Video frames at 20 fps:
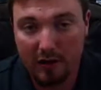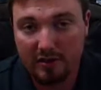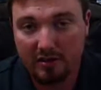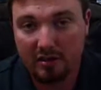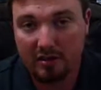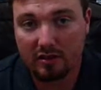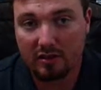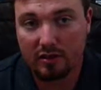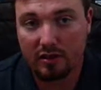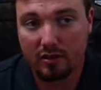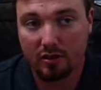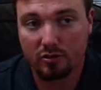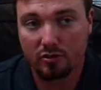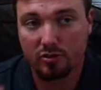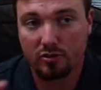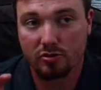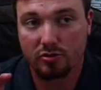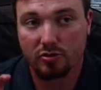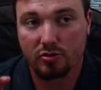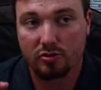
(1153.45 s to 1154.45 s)
you
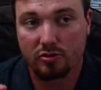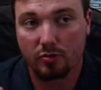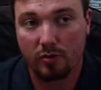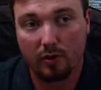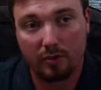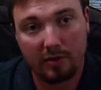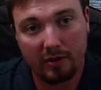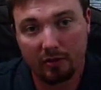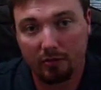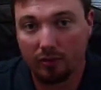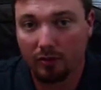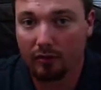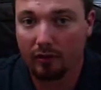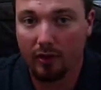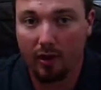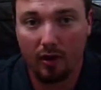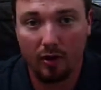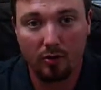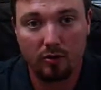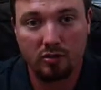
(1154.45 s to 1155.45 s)
basically are just
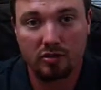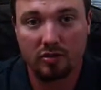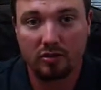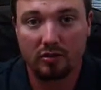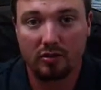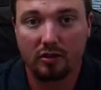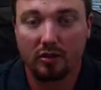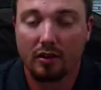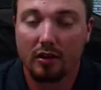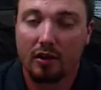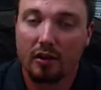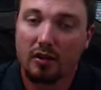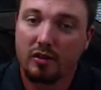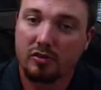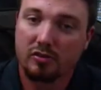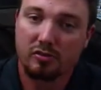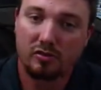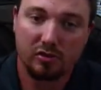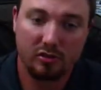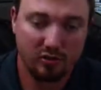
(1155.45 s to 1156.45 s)
swimming through the ocean,
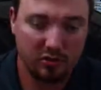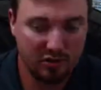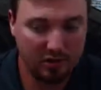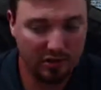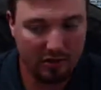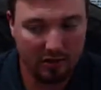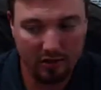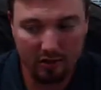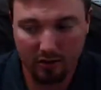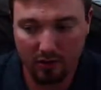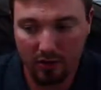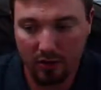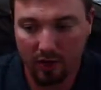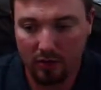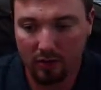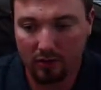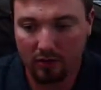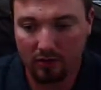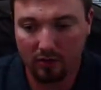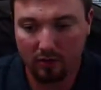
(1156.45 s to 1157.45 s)

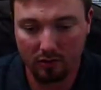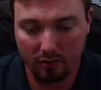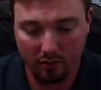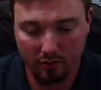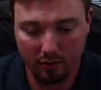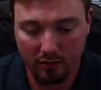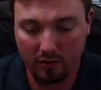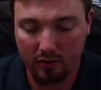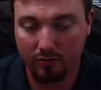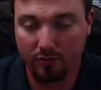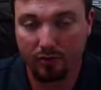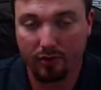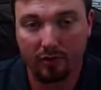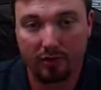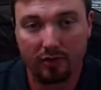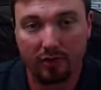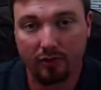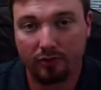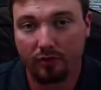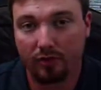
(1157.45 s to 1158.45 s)
searching and
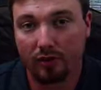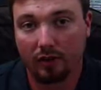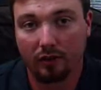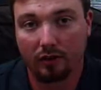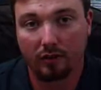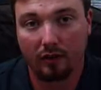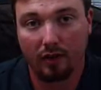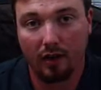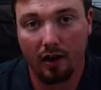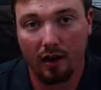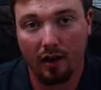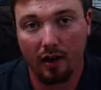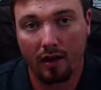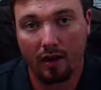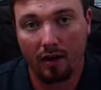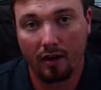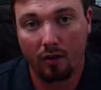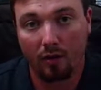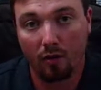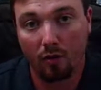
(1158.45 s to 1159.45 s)
looking for different
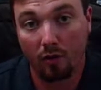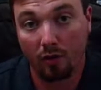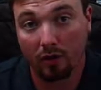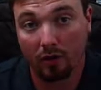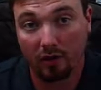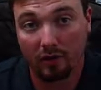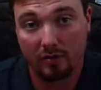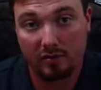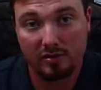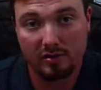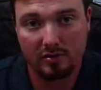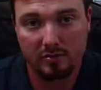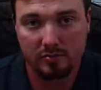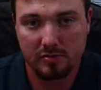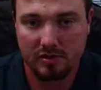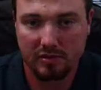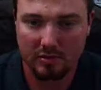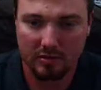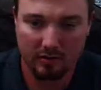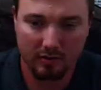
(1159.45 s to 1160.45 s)

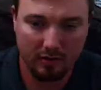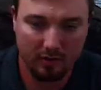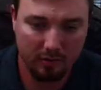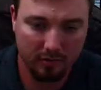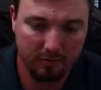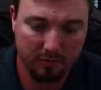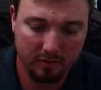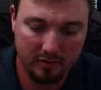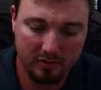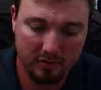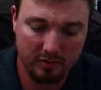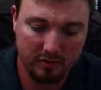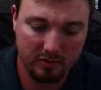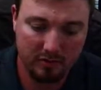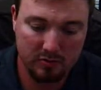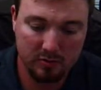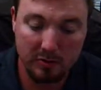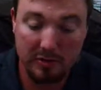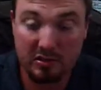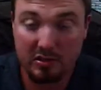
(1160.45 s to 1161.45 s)
organisms and
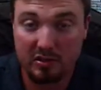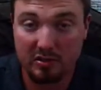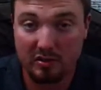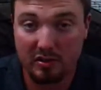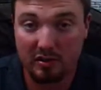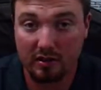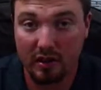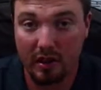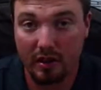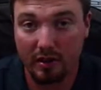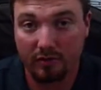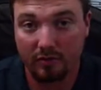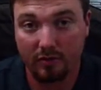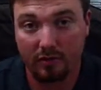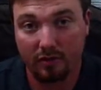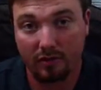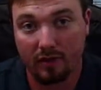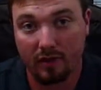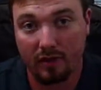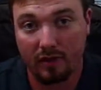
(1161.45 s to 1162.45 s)
species of
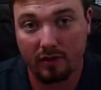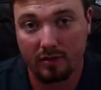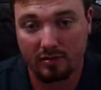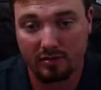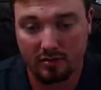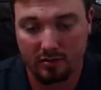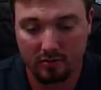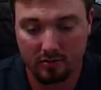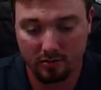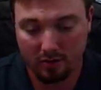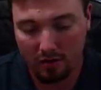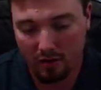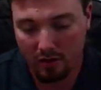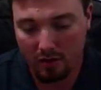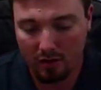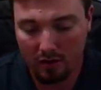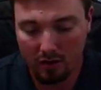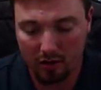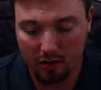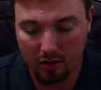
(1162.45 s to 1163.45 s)
life and things,
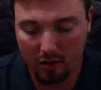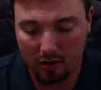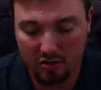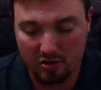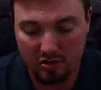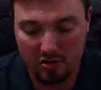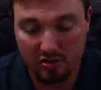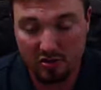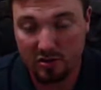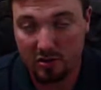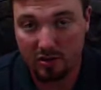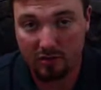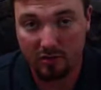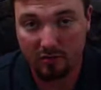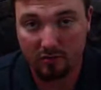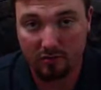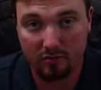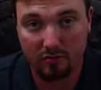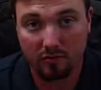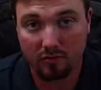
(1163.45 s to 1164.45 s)
and it's
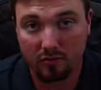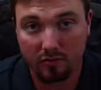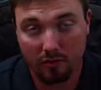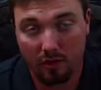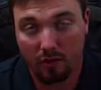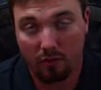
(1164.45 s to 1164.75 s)
just a